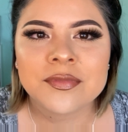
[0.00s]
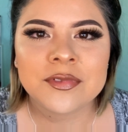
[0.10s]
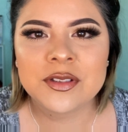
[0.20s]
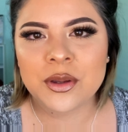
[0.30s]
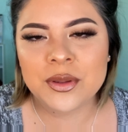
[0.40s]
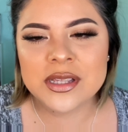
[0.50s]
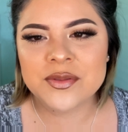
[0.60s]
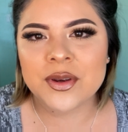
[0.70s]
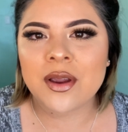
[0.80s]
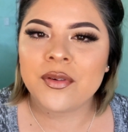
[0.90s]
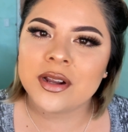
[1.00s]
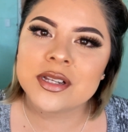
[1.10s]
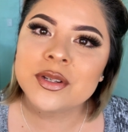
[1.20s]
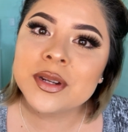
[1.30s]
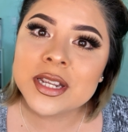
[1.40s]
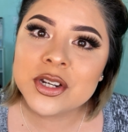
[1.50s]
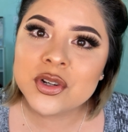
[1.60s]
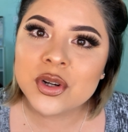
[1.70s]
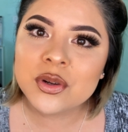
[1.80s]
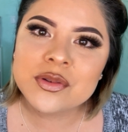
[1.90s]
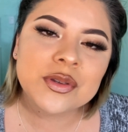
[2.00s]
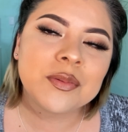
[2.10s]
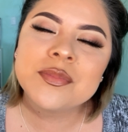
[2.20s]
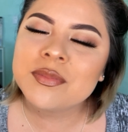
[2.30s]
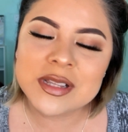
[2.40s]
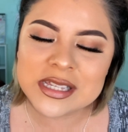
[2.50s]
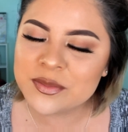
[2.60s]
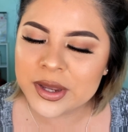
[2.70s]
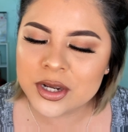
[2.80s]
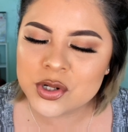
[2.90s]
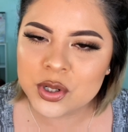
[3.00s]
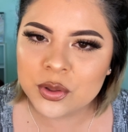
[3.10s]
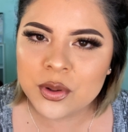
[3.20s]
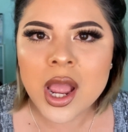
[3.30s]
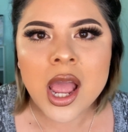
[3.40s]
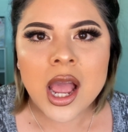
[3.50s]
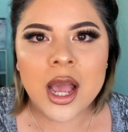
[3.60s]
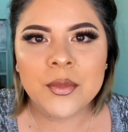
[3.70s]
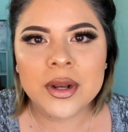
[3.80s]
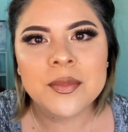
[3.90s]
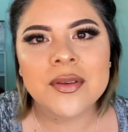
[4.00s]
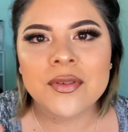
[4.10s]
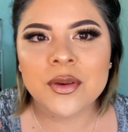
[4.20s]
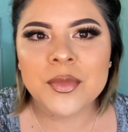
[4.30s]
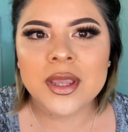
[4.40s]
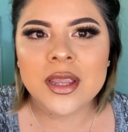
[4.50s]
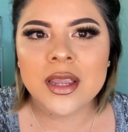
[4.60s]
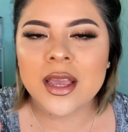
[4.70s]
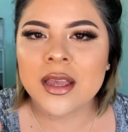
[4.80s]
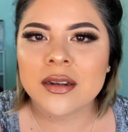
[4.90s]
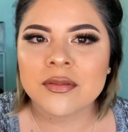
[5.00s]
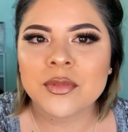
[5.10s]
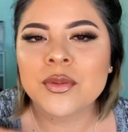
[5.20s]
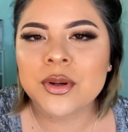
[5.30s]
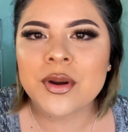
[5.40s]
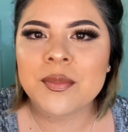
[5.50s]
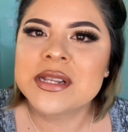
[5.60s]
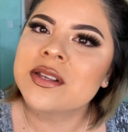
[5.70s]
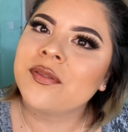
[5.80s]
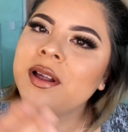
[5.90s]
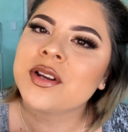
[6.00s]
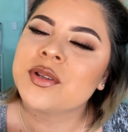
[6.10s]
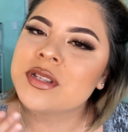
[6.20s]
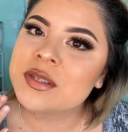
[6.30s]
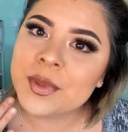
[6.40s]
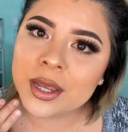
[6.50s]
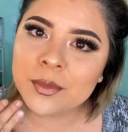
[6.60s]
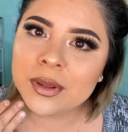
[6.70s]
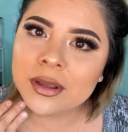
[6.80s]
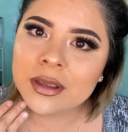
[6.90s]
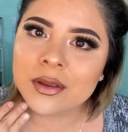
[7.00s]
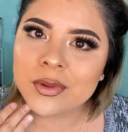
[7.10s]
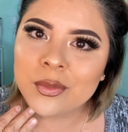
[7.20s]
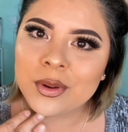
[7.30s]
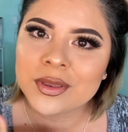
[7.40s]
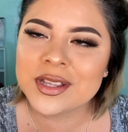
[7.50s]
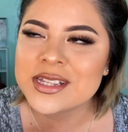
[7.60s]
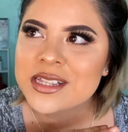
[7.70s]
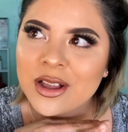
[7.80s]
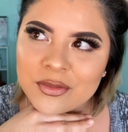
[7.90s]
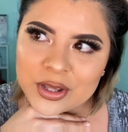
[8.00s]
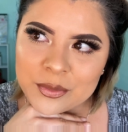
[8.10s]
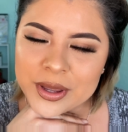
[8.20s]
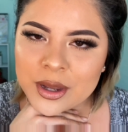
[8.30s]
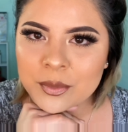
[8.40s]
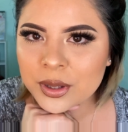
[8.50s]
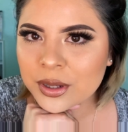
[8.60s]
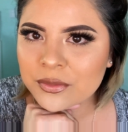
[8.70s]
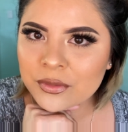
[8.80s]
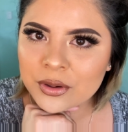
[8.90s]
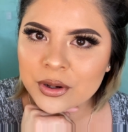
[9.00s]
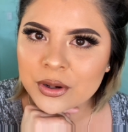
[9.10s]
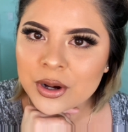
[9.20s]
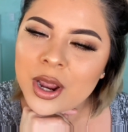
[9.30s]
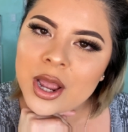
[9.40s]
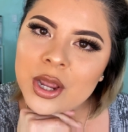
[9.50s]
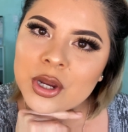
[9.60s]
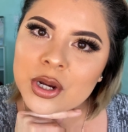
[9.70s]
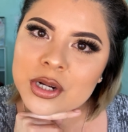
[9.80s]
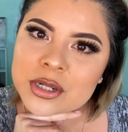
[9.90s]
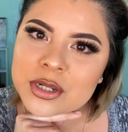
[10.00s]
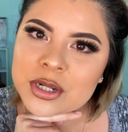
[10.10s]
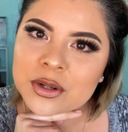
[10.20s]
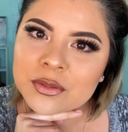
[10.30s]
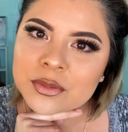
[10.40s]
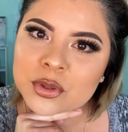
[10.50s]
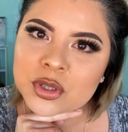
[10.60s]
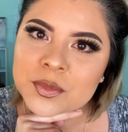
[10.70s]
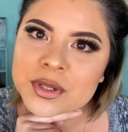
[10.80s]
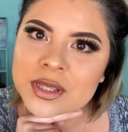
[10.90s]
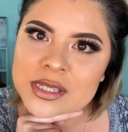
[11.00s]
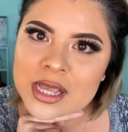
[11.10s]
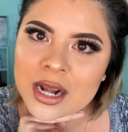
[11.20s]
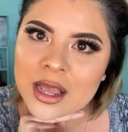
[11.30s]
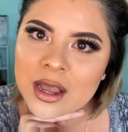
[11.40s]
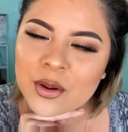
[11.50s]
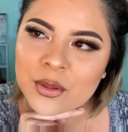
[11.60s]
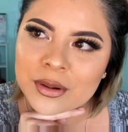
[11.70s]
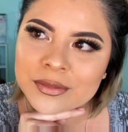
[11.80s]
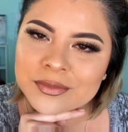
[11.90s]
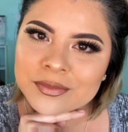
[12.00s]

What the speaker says: so in this video I forgot to do an intro, so this is my intro. I'm gonna be filming and recording myself how to do this makeup look. If you want this soft little makeup look for your, trip to the sala or